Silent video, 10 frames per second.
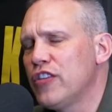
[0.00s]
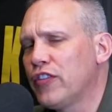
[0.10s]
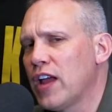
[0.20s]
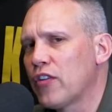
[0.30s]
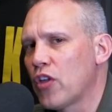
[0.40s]

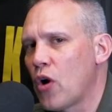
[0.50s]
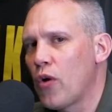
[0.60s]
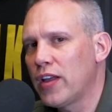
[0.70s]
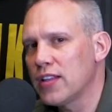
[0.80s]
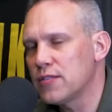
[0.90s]
flavor, though. I want
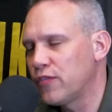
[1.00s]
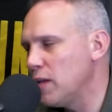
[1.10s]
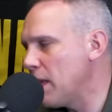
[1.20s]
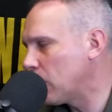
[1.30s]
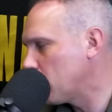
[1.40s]
to get some
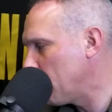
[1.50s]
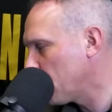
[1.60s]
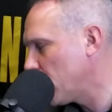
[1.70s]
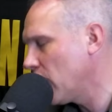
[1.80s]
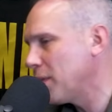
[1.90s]
feedback what people
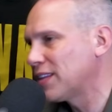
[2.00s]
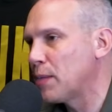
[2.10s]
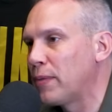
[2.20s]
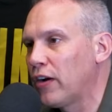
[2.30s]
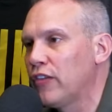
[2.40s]
think about that
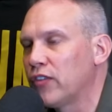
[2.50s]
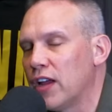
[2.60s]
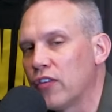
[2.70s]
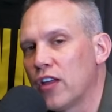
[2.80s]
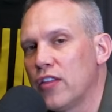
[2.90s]
berry
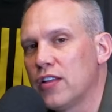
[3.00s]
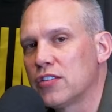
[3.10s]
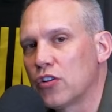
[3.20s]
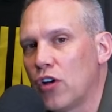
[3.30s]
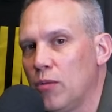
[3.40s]
flavor. I think it's
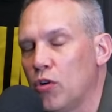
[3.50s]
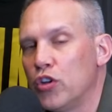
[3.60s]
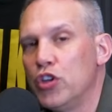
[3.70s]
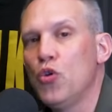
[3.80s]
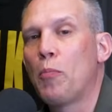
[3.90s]
incredible.
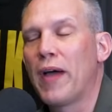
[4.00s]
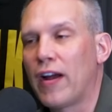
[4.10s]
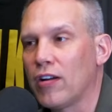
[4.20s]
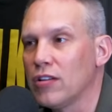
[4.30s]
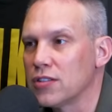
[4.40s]
New
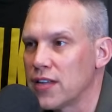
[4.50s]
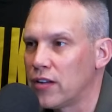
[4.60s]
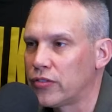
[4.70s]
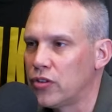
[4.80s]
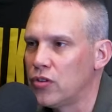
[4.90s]
apparel is
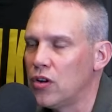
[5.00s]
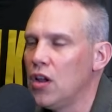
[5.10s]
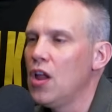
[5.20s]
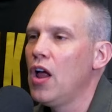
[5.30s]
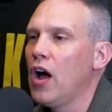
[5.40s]
out, too.
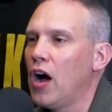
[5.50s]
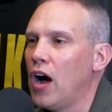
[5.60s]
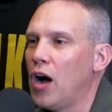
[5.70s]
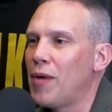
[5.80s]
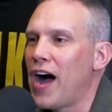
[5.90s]

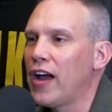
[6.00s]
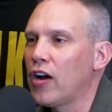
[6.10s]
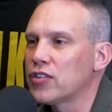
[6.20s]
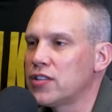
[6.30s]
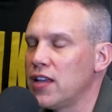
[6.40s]

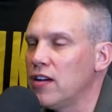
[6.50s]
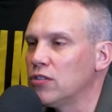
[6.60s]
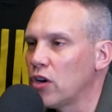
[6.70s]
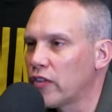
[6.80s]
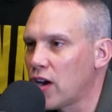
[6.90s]
IRC,
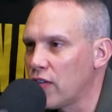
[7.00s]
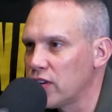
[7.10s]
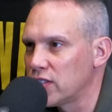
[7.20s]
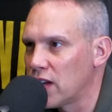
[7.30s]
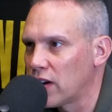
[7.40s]
Illinois Recovery
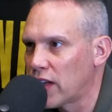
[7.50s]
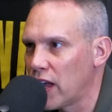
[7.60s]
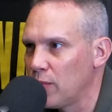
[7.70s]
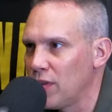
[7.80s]
Center, Cam.